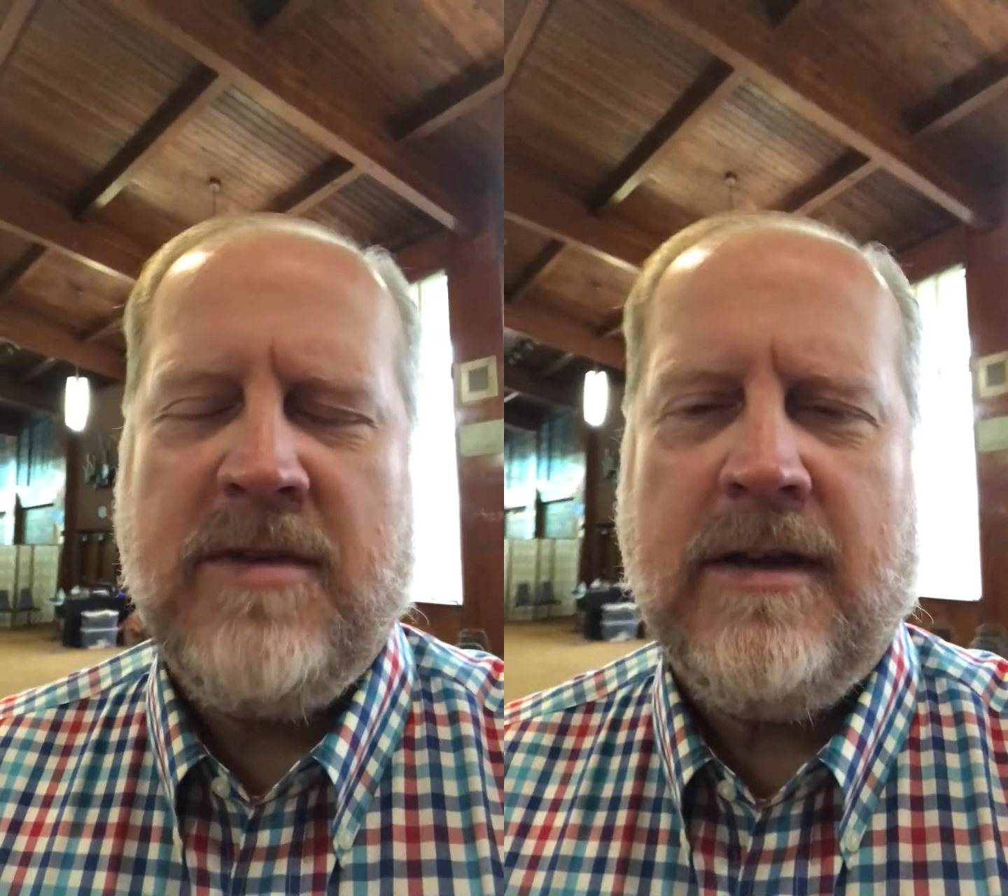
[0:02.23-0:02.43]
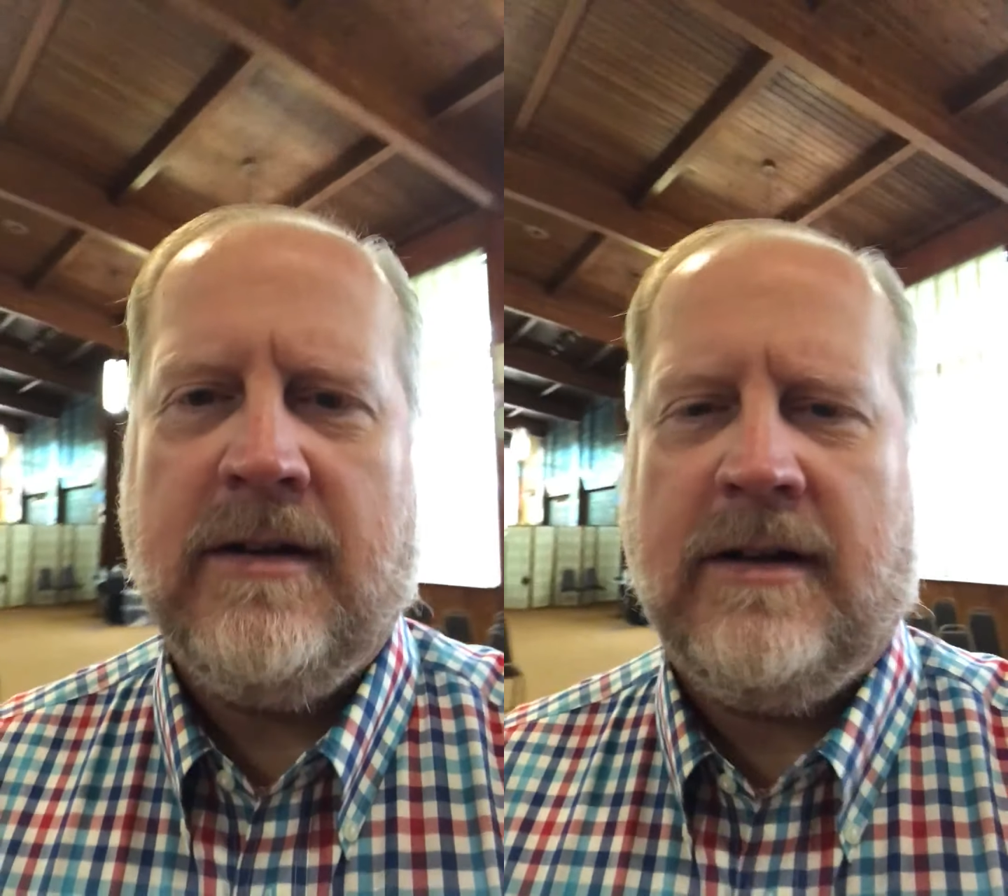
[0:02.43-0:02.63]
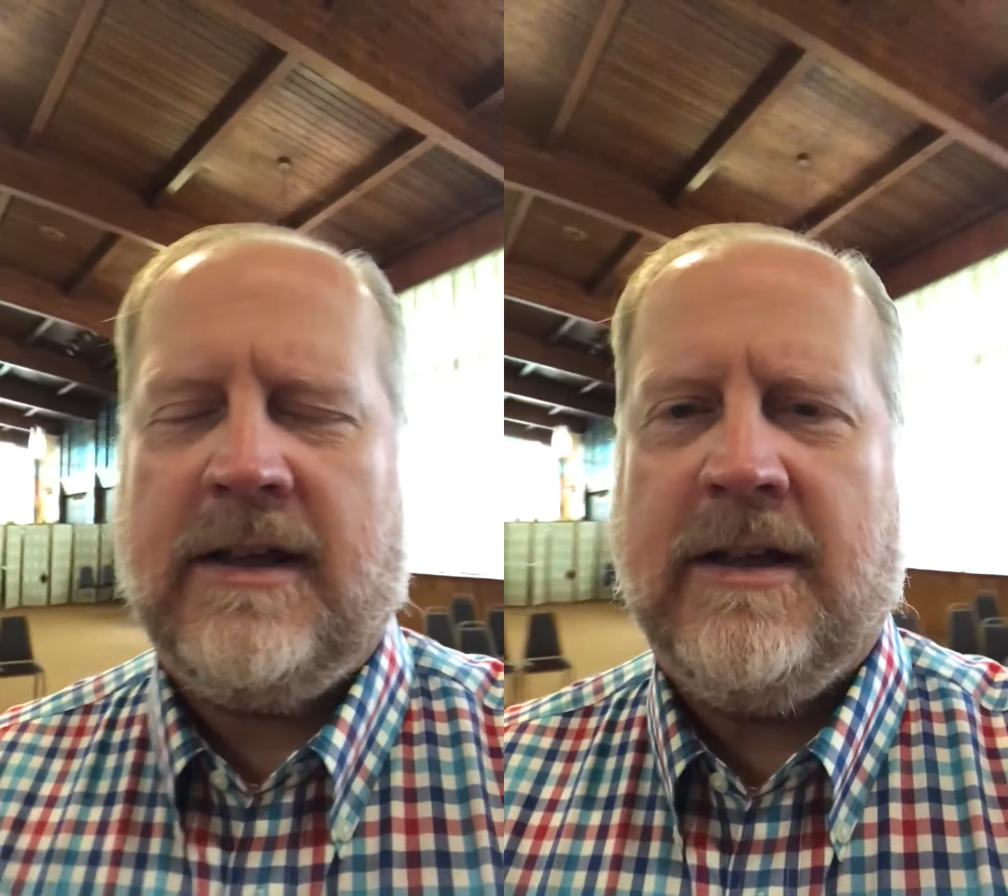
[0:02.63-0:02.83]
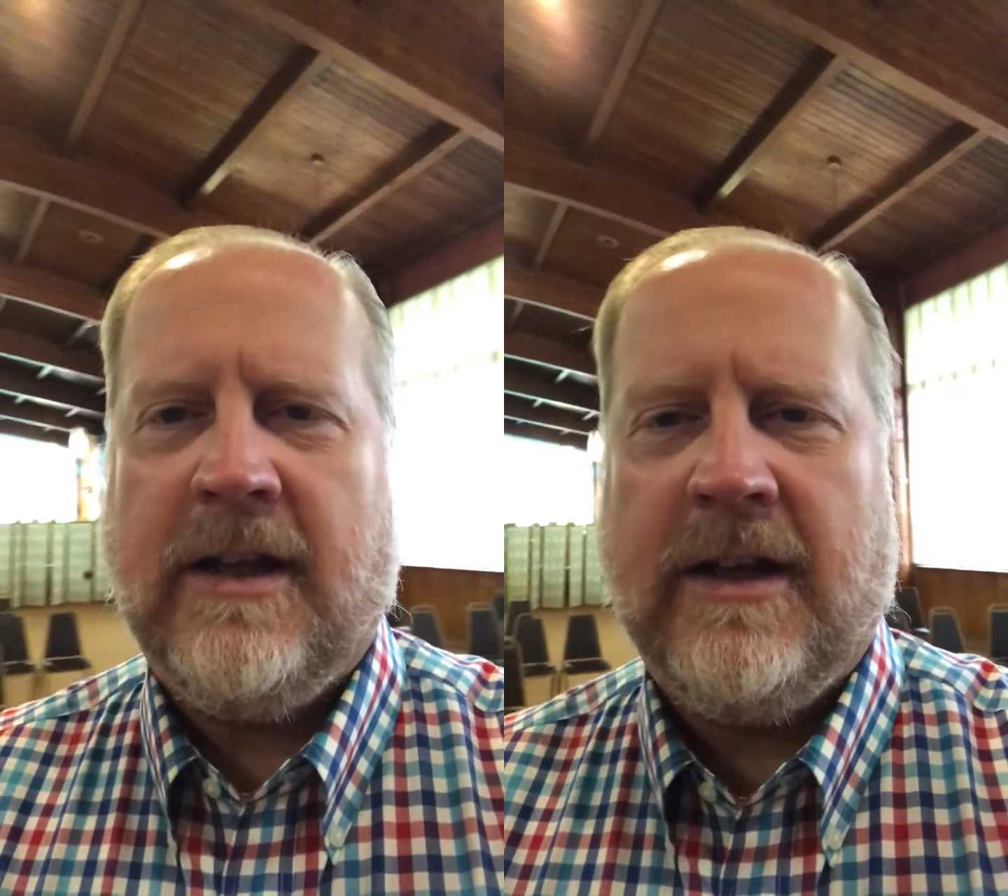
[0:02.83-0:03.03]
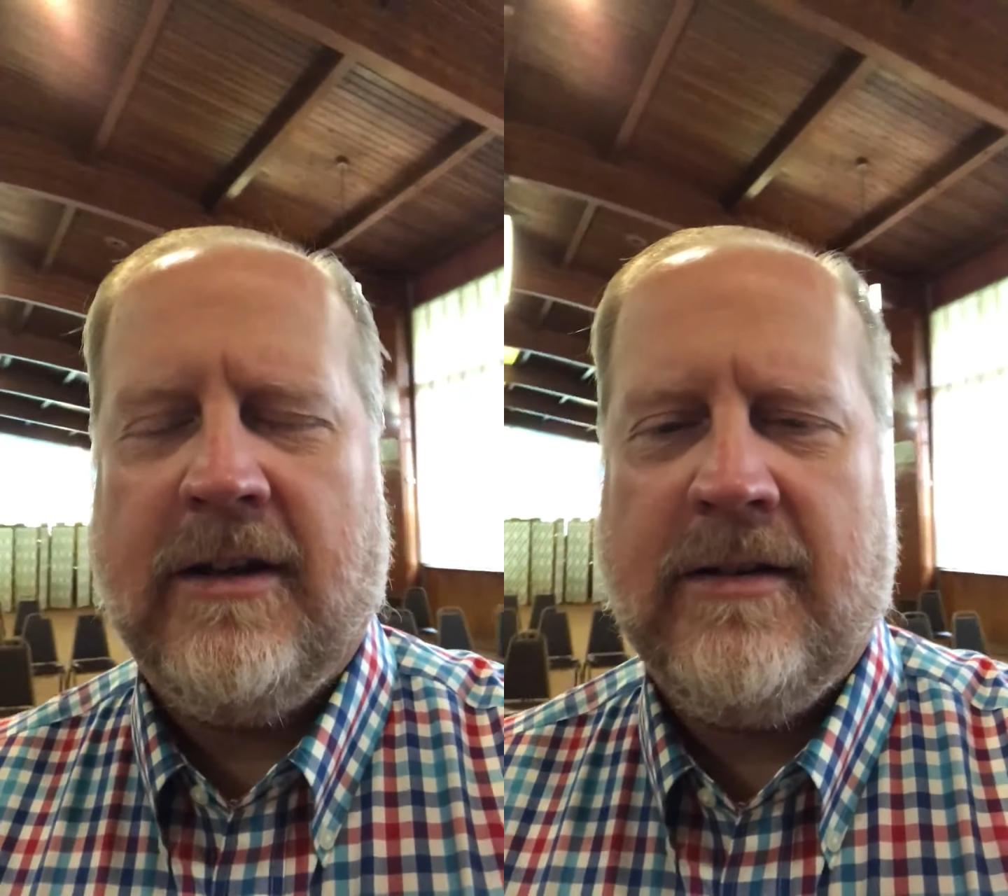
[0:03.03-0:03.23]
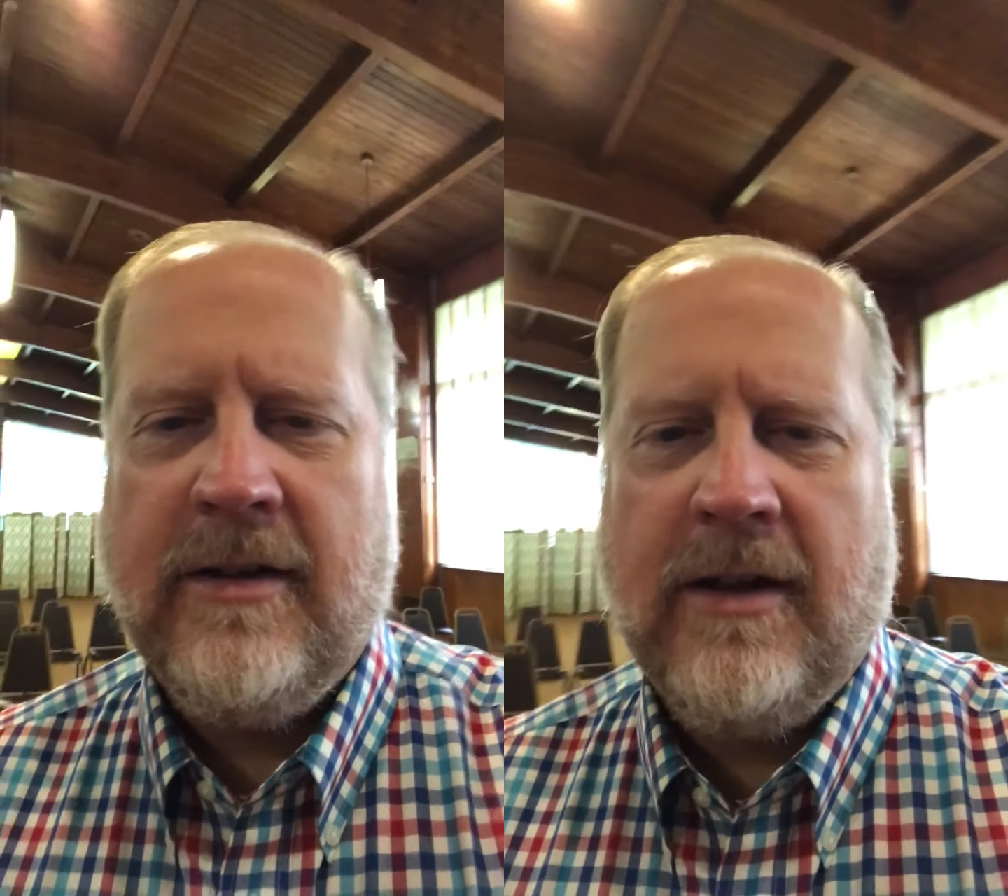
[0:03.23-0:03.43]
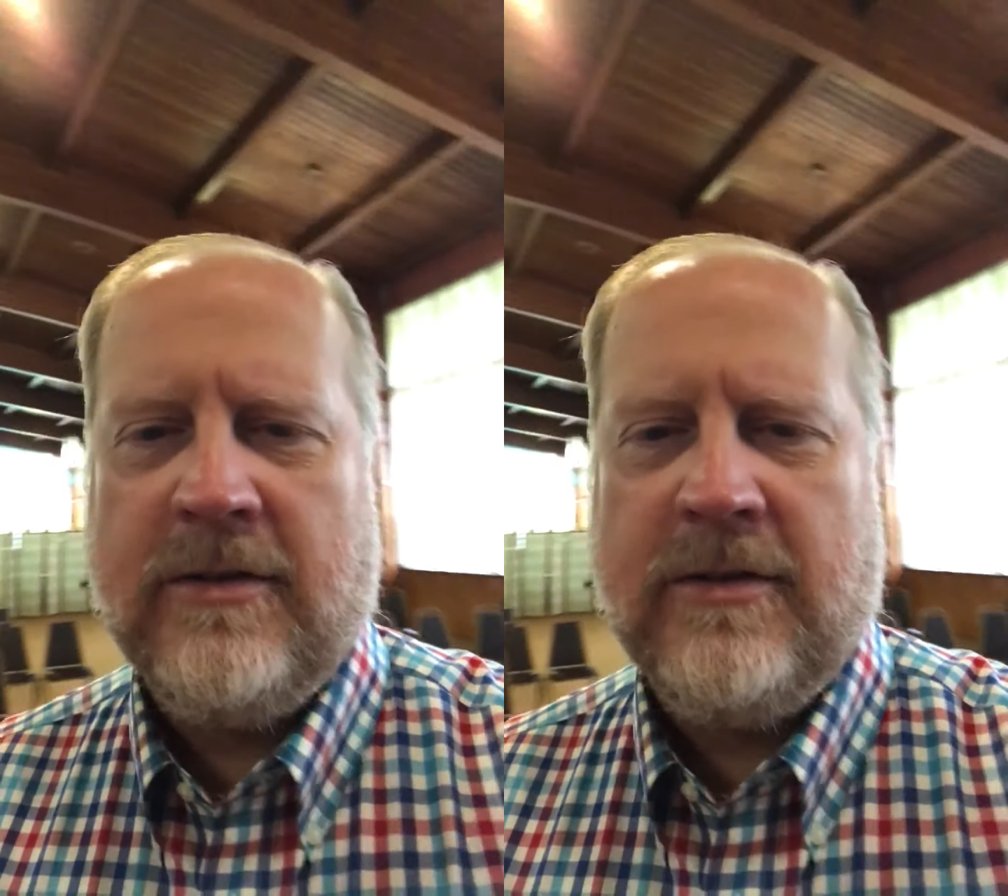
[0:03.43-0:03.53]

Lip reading: here in